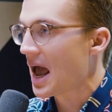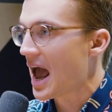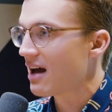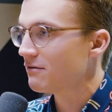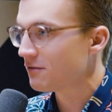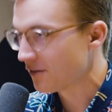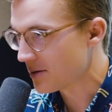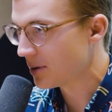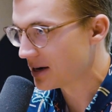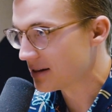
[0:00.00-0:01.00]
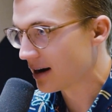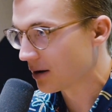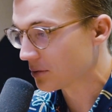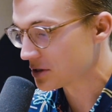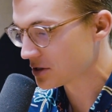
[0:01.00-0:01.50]
Everybody
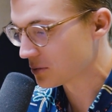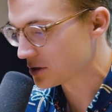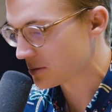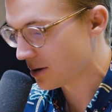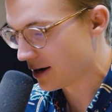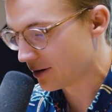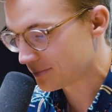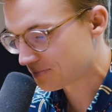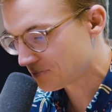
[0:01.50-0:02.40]
there was a miner.